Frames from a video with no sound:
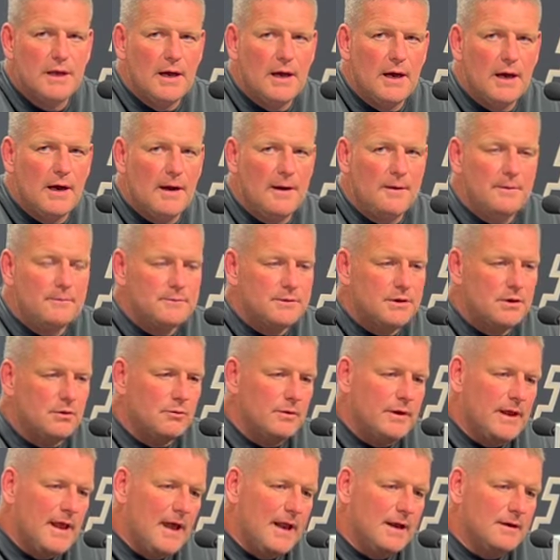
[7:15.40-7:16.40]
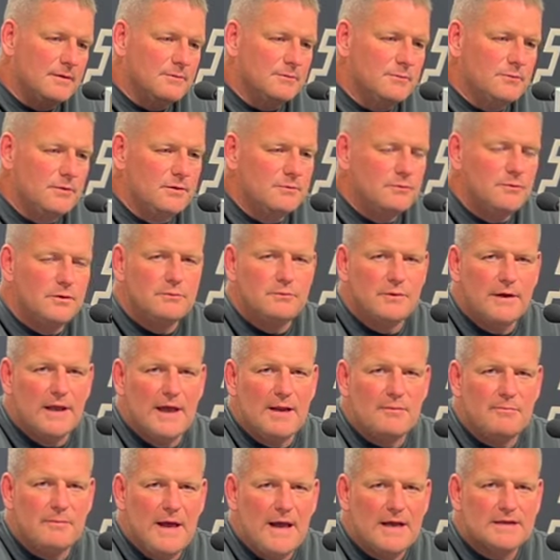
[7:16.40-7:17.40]
Um, you know, we had we
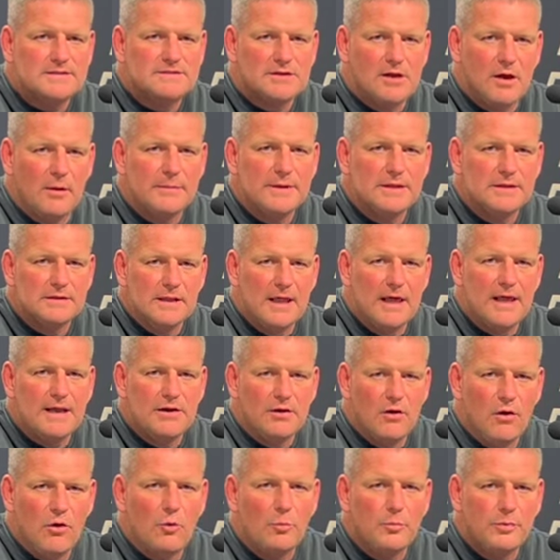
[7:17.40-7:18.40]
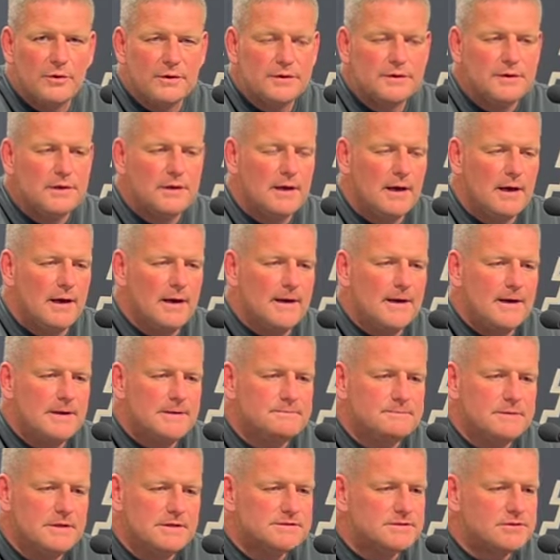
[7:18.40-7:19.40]
had Max coming late open,
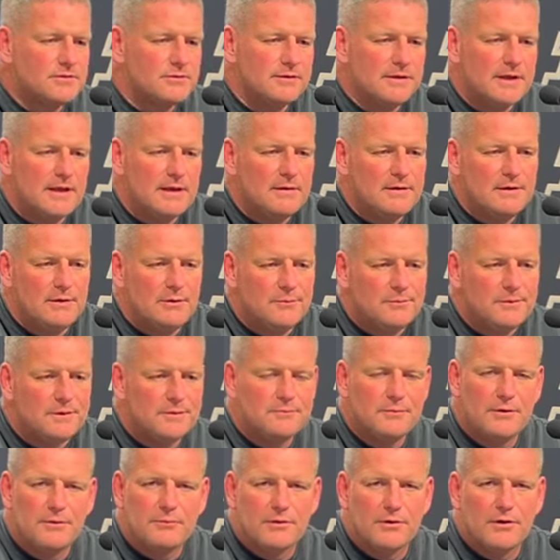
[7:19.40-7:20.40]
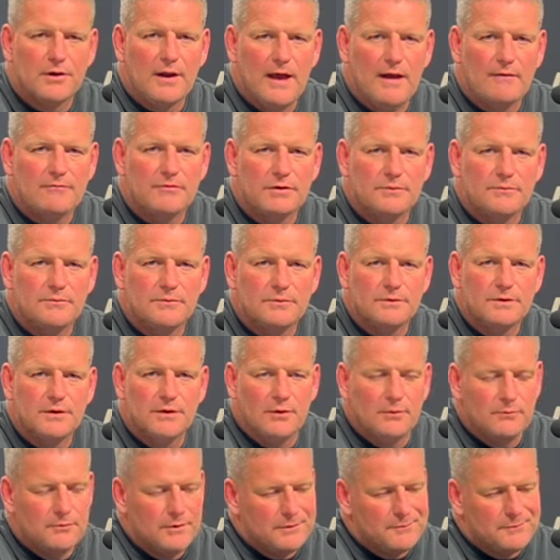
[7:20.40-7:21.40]
um, and certainly, you know, we, we were going to have a, you
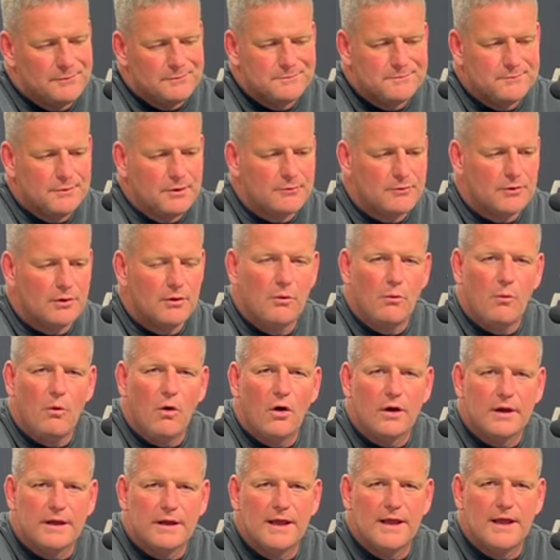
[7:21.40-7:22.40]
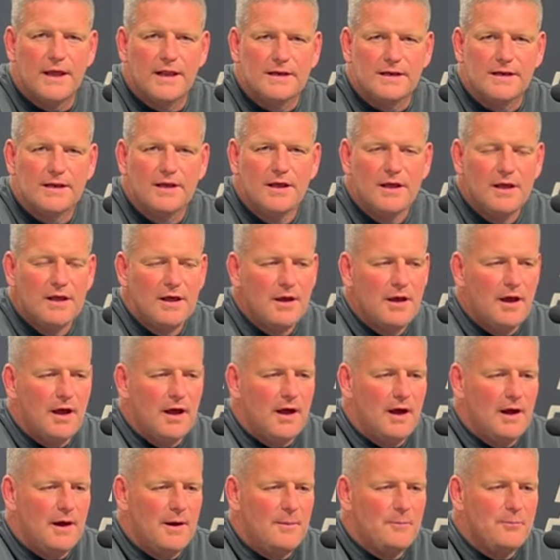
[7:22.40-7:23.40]
know, we we were going to walk in,
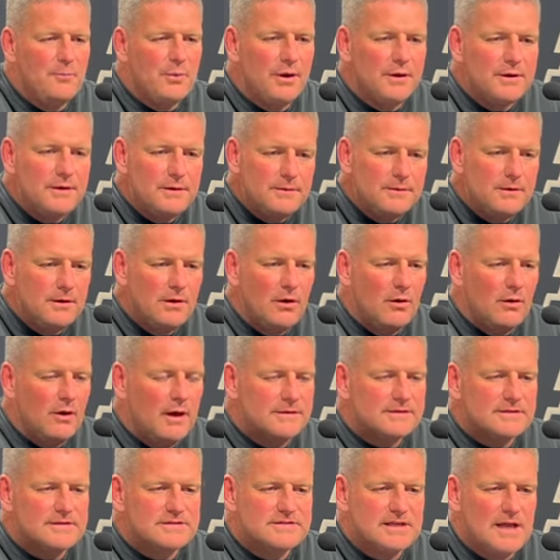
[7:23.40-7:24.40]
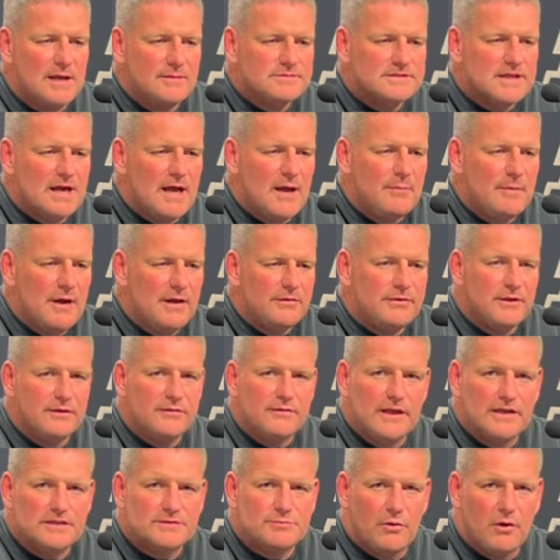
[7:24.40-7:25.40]
uh, but you know, at the same time, I think
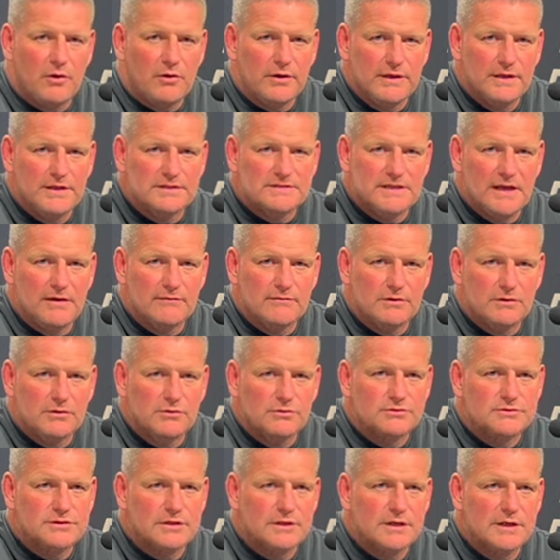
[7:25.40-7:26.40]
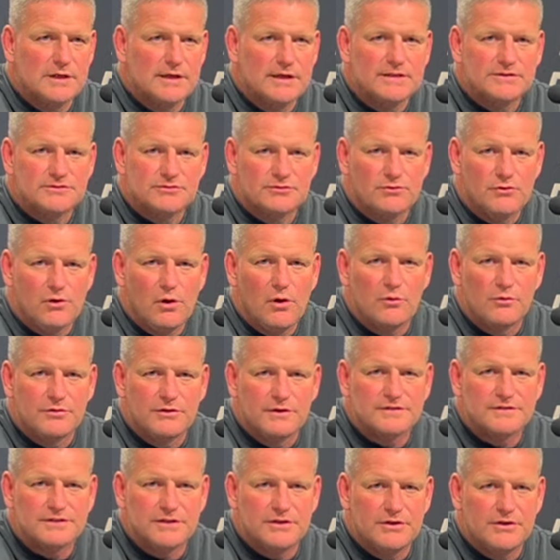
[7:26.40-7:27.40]
that's part of his evolution and his growth
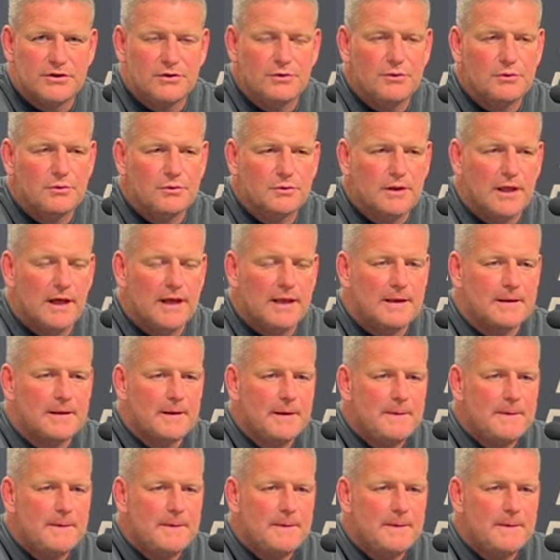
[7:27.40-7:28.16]
as a Q. Like,